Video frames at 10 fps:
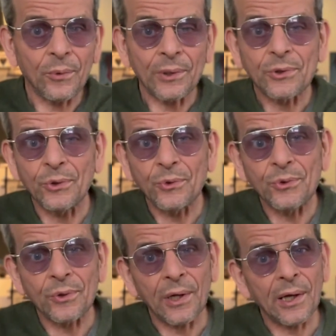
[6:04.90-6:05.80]
want to
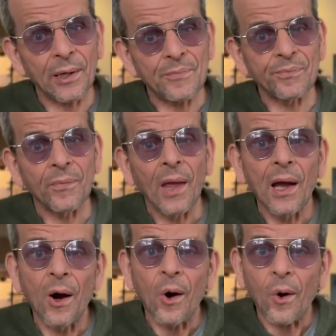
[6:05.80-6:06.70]
use,
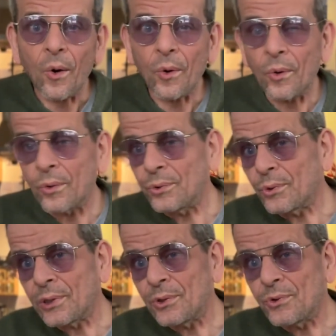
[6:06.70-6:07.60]
or you
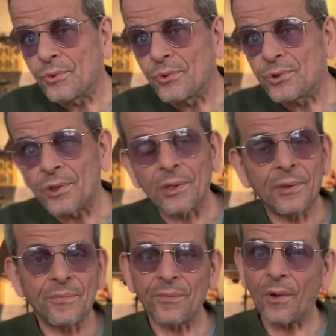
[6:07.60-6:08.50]
can use
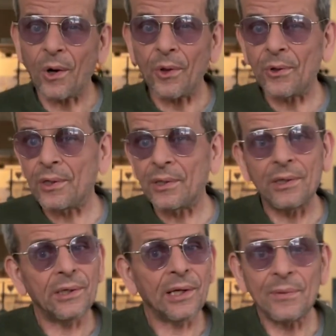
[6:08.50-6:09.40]
other
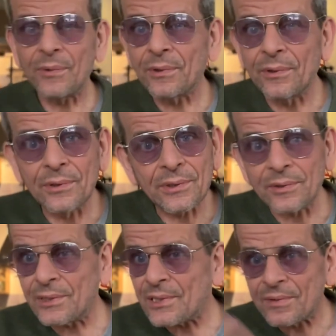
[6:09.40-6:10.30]
chemicals.
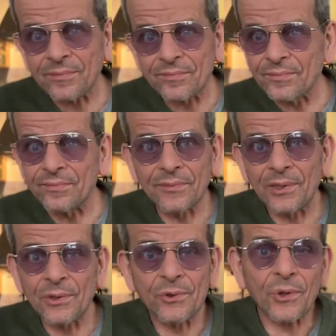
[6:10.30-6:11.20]
Just
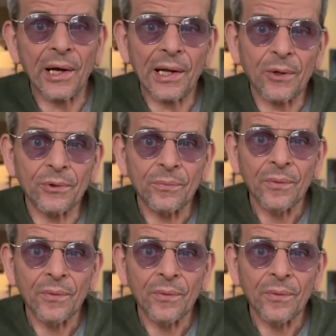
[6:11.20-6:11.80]
try it out.